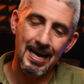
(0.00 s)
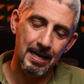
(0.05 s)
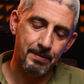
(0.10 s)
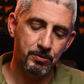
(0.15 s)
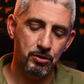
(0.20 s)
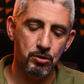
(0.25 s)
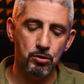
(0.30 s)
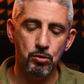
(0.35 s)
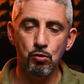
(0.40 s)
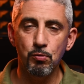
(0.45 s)

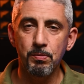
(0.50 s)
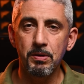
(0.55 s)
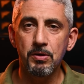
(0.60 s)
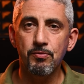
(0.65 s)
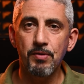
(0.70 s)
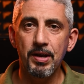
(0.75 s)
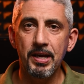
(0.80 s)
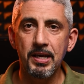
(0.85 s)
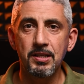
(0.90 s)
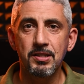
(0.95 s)
zooming
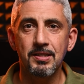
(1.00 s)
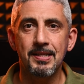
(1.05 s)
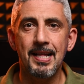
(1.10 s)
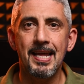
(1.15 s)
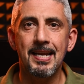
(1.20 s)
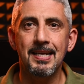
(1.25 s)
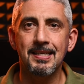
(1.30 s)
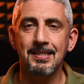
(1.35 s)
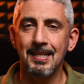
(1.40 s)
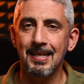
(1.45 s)
range
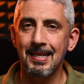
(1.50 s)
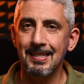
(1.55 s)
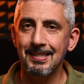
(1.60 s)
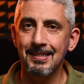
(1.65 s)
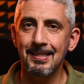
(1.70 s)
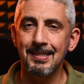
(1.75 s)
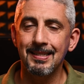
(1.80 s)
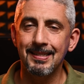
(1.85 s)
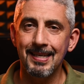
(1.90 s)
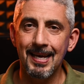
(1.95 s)
that is less
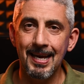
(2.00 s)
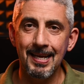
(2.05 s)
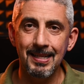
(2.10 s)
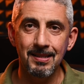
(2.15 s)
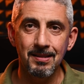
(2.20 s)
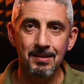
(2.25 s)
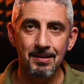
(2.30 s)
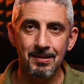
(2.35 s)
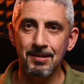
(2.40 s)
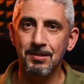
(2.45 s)
than
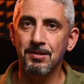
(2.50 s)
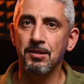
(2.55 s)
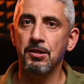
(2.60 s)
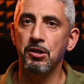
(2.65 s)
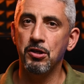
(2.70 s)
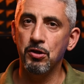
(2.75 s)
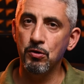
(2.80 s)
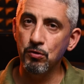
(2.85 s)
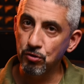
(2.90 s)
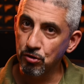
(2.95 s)
10. There's a
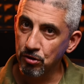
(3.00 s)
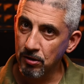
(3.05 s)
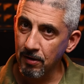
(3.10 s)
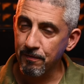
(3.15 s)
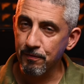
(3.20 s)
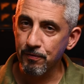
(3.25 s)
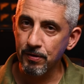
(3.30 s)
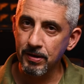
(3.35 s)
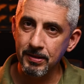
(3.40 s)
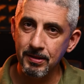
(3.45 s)
huge
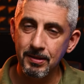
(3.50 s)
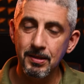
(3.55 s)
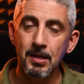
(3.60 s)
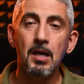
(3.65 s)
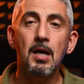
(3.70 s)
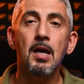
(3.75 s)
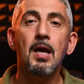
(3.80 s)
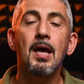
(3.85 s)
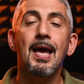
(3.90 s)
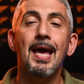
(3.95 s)
difference,
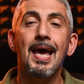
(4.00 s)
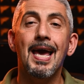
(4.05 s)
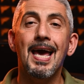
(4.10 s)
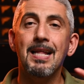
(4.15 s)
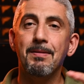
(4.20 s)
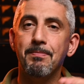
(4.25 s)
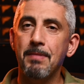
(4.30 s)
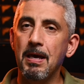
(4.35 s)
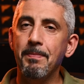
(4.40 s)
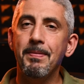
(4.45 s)

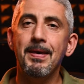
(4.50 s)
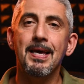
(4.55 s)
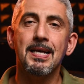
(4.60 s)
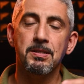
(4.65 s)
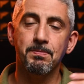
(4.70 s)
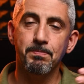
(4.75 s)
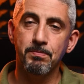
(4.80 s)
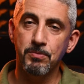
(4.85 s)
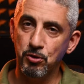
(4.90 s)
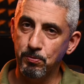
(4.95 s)
and maybe
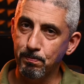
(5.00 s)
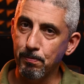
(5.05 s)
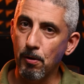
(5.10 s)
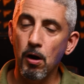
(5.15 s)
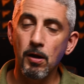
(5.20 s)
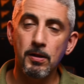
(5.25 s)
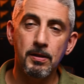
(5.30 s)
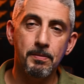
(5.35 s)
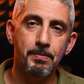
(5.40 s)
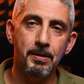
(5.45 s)
I'm
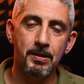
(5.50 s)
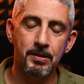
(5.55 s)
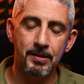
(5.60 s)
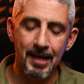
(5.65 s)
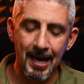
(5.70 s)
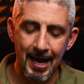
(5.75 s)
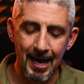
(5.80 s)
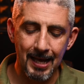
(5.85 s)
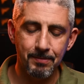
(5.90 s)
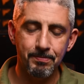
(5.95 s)
spoiled about
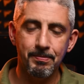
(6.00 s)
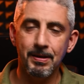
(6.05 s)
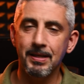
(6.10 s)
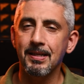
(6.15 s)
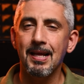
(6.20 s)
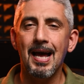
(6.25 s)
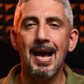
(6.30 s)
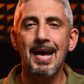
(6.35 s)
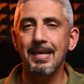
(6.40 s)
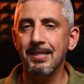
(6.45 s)
that,
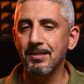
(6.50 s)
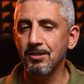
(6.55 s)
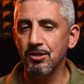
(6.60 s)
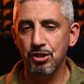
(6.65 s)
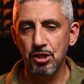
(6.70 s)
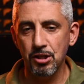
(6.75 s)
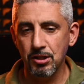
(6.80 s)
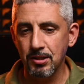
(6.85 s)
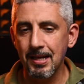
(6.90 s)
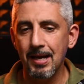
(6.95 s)
but
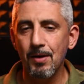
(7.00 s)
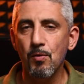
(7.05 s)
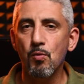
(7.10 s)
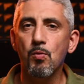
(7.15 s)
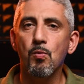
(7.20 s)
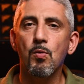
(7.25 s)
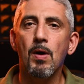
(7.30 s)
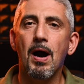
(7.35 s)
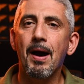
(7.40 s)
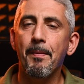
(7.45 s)

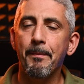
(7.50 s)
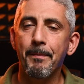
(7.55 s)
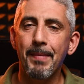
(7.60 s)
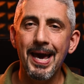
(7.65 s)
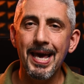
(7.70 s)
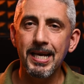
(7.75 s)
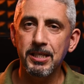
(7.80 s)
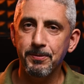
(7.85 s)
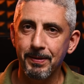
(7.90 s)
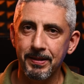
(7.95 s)

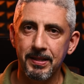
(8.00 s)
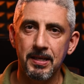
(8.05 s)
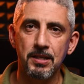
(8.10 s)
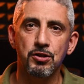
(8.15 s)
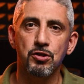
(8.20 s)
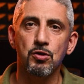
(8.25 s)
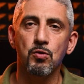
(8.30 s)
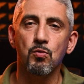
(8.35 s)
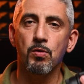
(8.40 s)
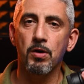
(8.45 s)
my
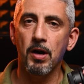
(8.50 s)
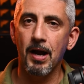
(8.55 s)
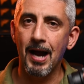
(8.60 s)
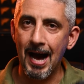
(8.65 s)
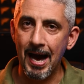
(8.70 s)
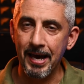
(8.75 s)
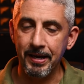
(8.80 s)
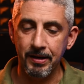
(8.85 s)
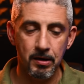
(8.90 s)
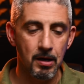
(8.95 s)
expectations were
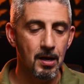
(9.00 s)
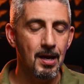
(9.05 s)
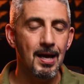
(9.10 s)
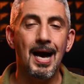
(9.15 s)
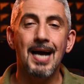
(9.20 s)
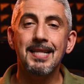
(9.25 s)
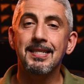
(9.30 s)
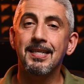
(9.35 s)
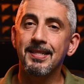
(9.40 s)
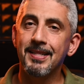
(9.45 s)
higher.
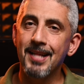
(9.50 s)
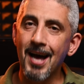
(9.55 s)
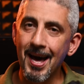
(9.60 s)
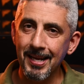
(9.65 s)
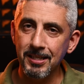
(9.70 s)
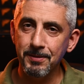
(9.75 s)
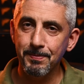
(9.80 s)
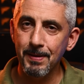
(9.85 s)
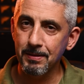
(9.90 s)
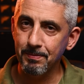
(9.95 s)
I did not
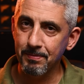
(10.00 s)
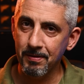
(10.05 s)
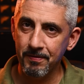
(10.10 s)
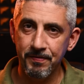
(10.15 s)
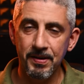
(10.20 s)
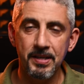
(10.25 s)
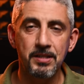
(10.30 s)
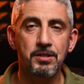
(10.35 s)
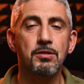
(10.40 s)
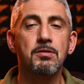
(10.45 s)
expect
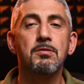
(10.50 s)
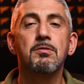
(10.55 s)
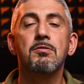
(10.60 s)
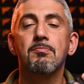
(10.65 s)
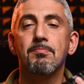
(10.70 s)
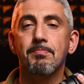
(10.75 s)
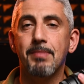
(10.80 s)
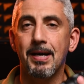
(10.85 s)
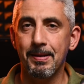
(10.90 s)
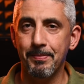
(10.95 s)
perfection,
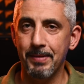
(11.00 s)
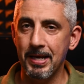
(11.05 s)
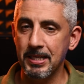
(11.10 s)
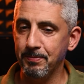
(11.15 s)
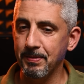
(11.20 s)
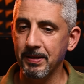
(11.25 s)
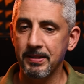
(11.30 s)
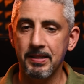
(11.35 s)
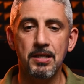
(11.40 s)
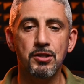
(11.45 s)
but my
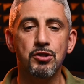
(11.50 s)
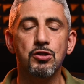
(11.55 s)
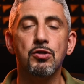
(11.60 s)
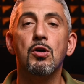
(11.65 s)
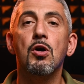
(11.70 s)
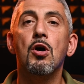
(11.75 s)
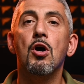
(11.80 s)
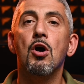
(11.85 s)
expectations